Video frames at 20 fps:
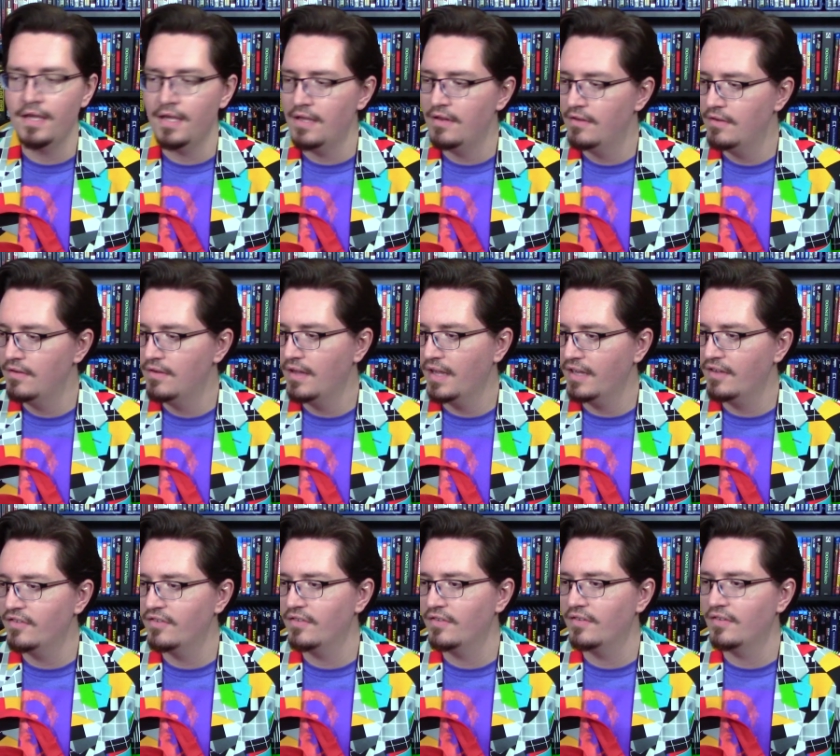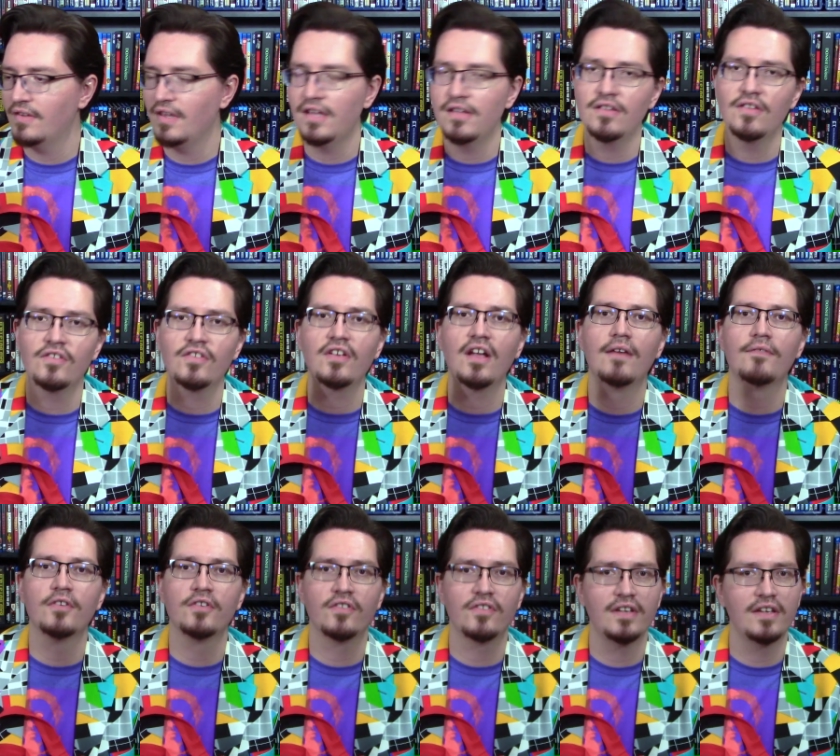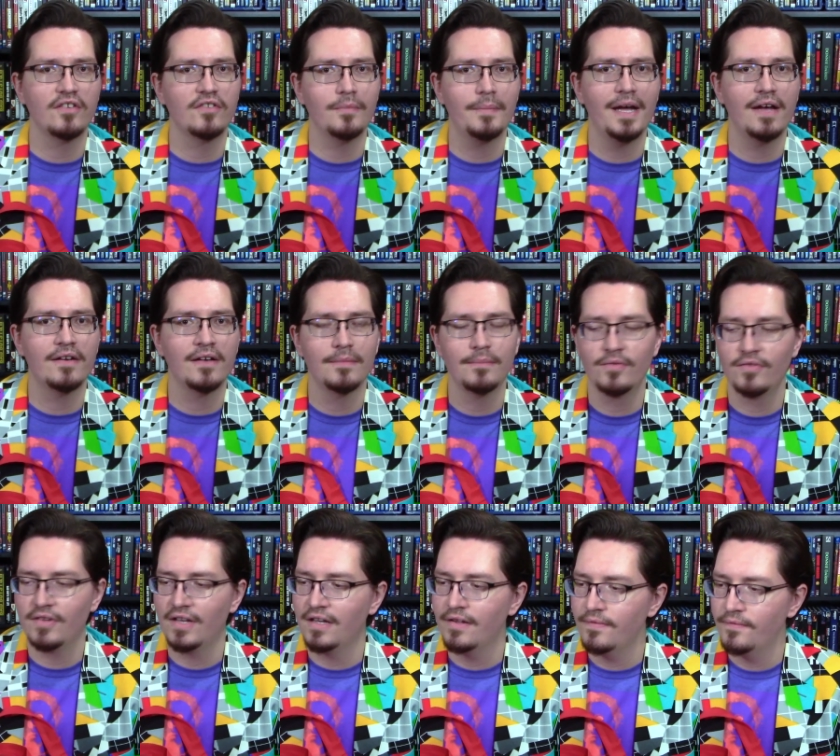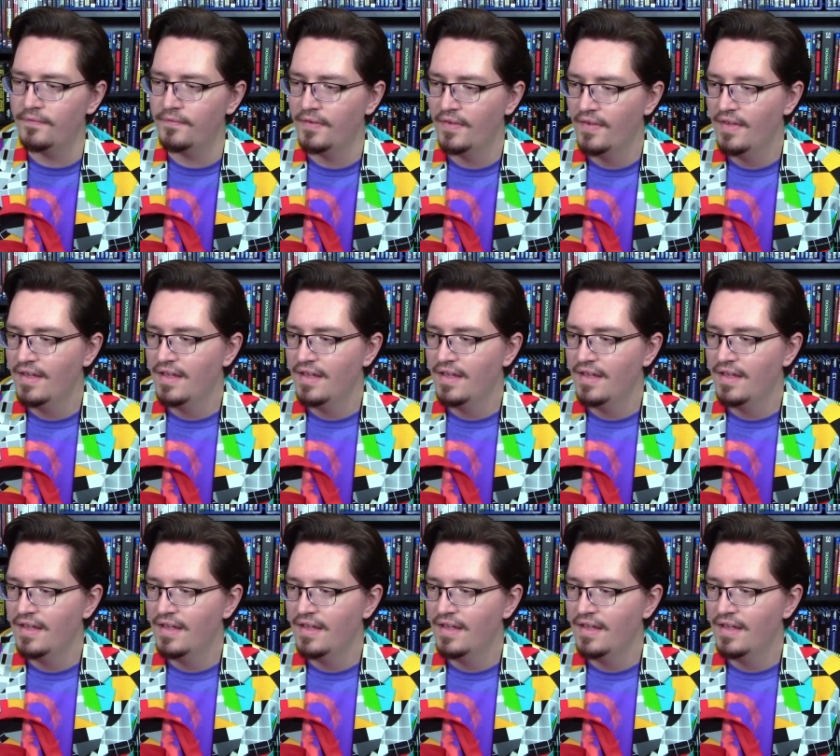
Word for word: He likes he discovers things about himself.